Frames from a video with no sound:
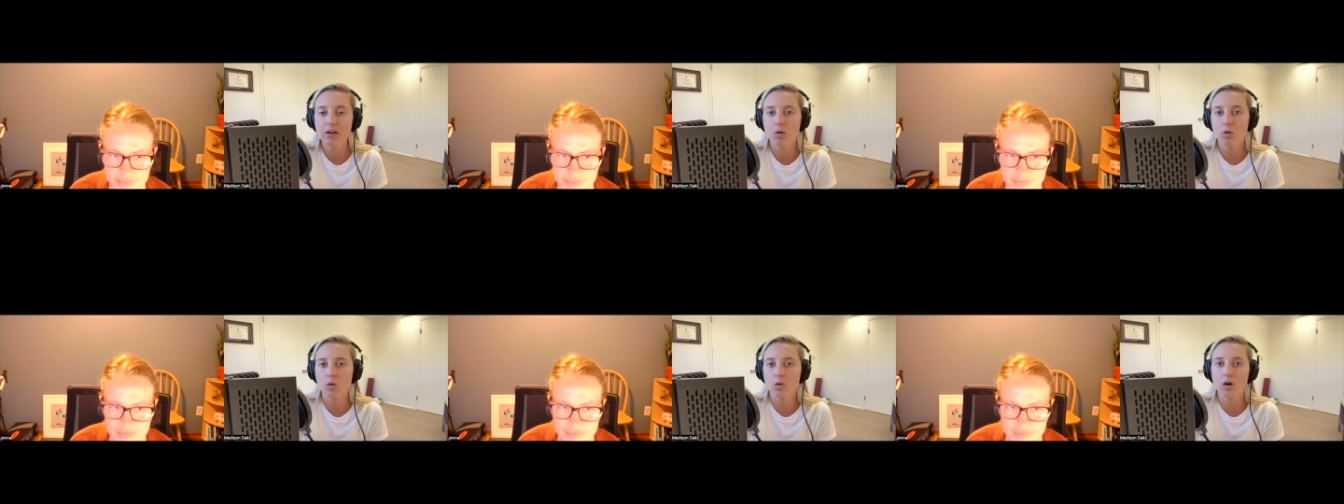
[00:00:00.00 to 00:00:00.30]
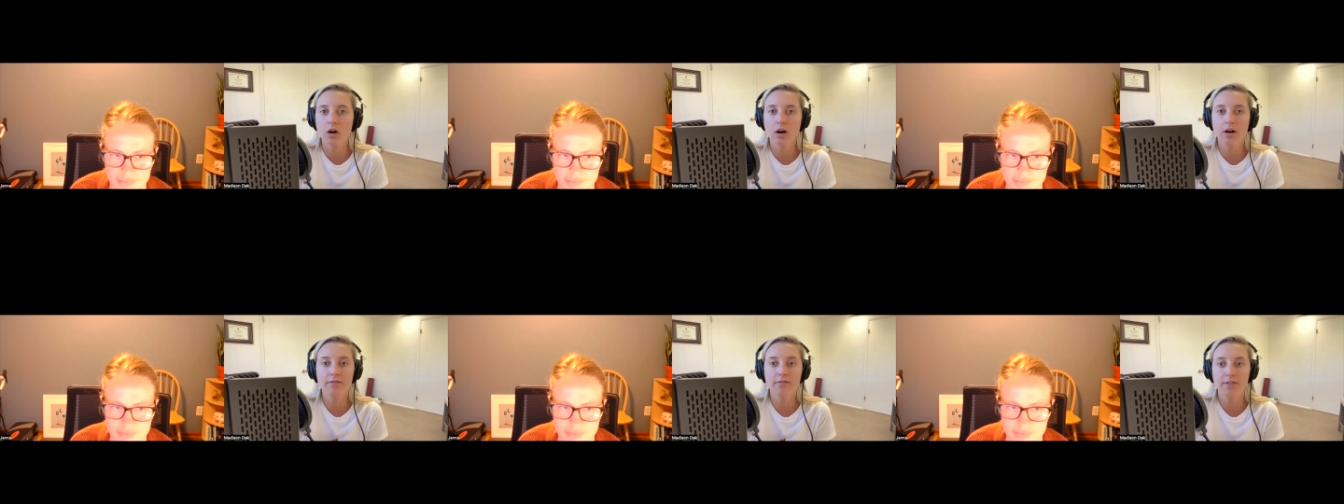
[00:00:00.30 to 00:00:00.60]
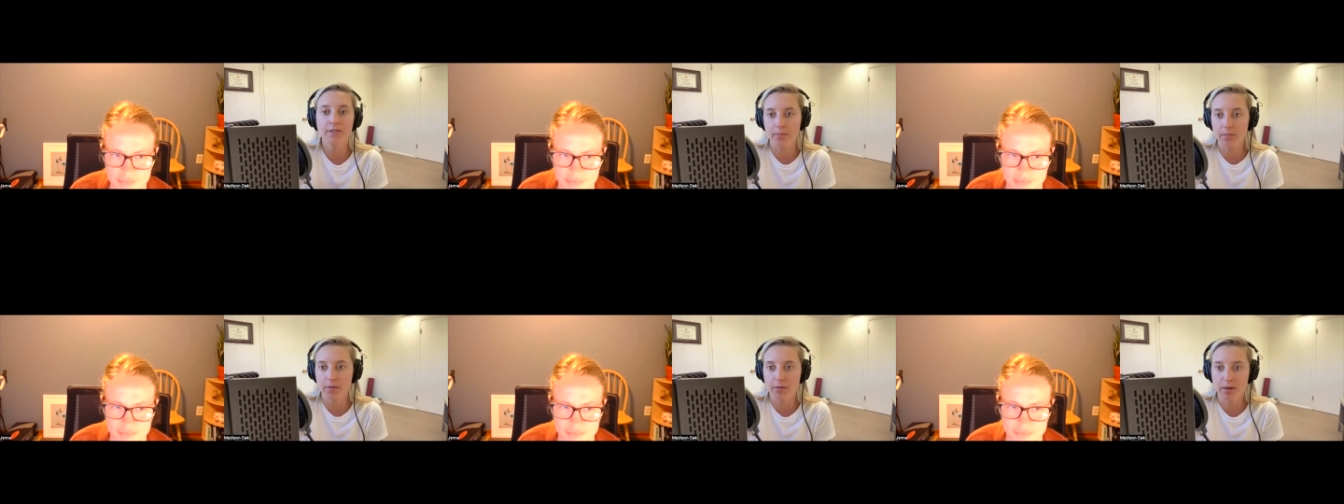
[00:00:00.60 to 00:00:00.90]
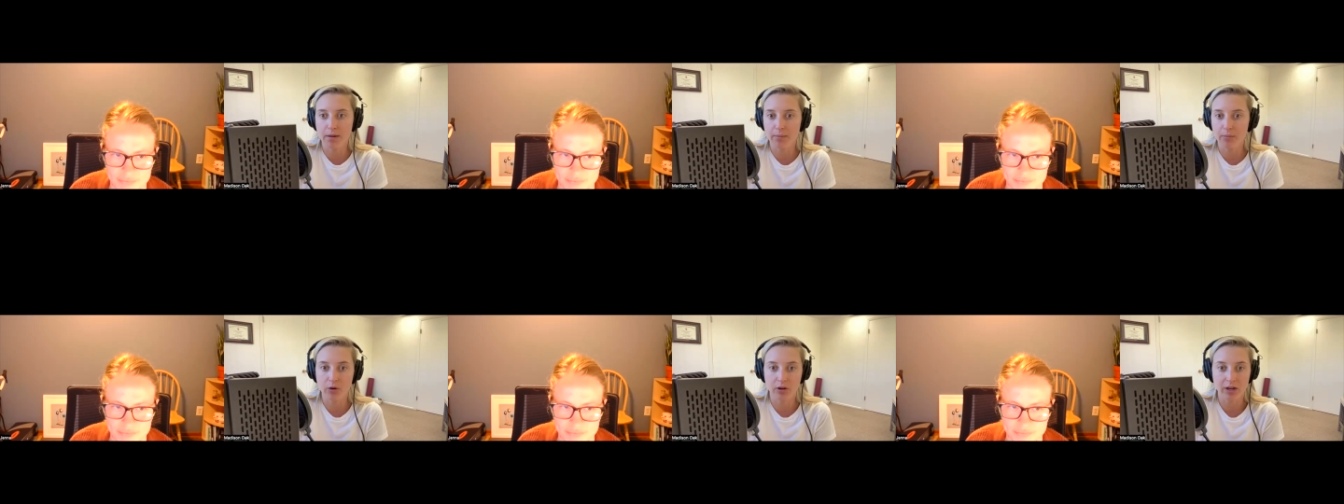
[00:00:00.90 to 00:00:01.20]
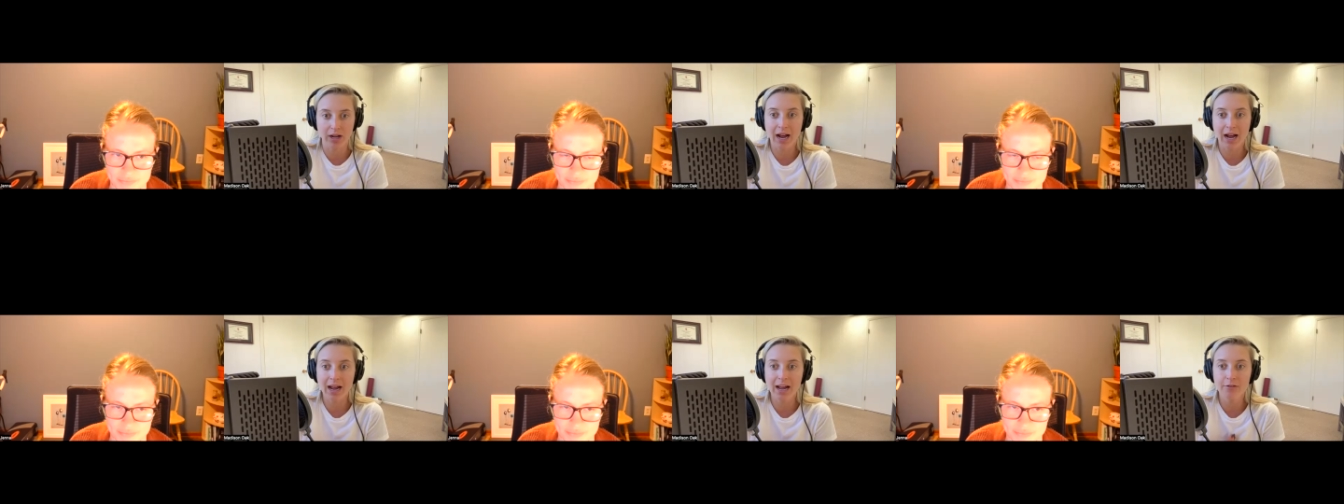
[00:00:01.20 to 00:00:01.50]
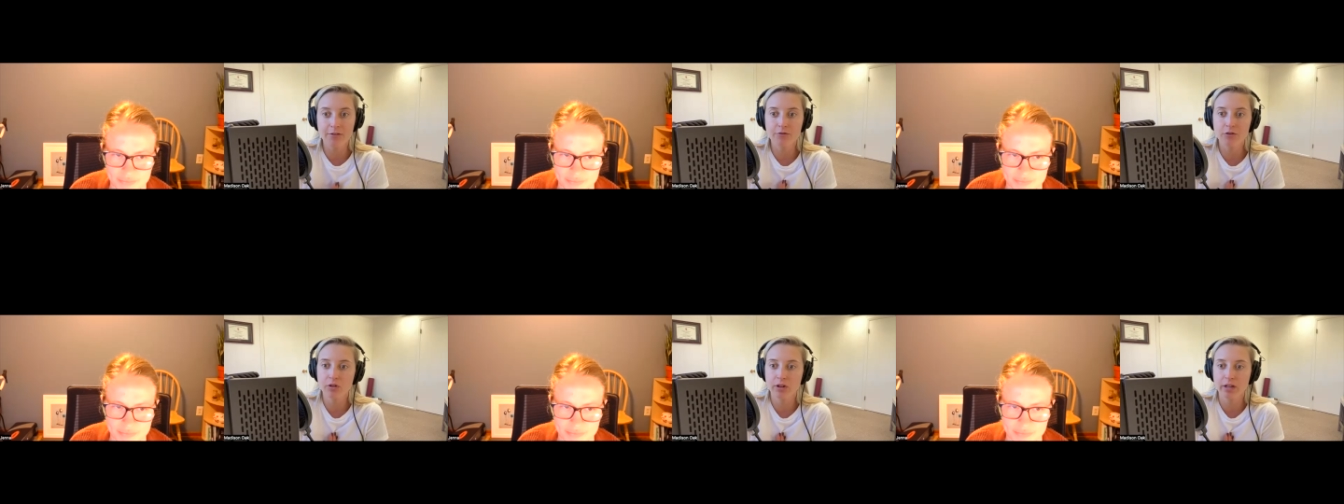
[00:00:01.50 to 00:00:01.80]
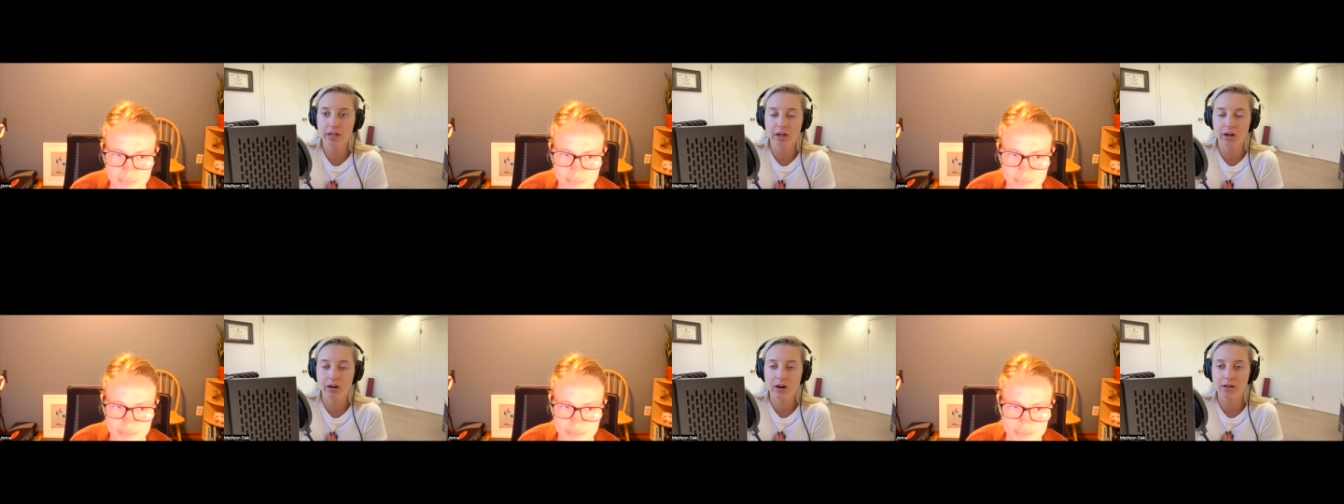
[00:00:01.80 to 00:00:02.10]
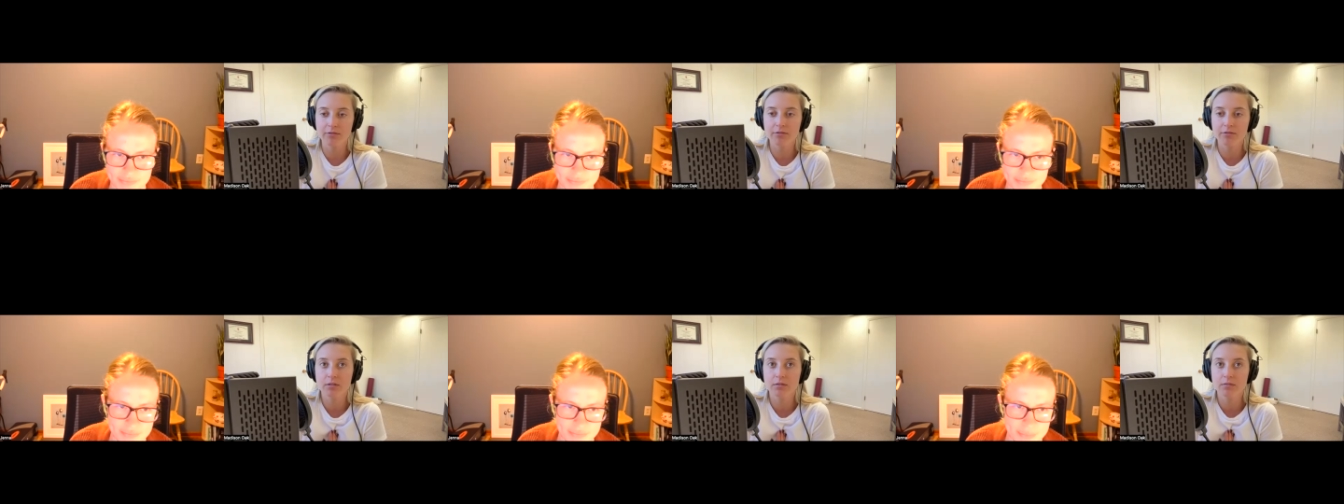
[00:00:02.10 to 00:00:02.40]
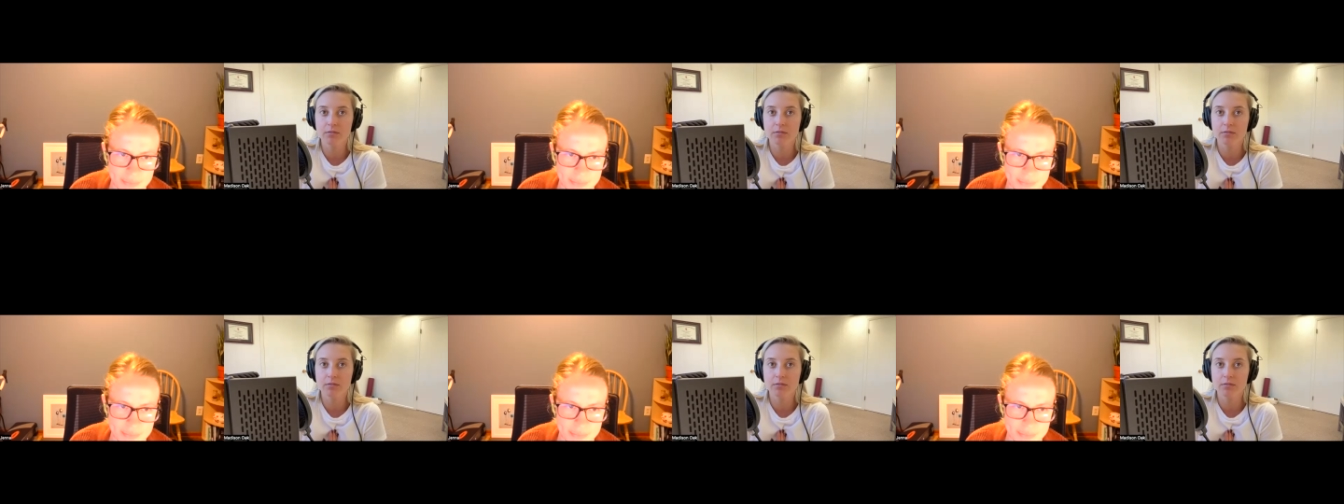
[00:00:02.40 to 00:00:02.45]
or a family member. Like I have fully cut off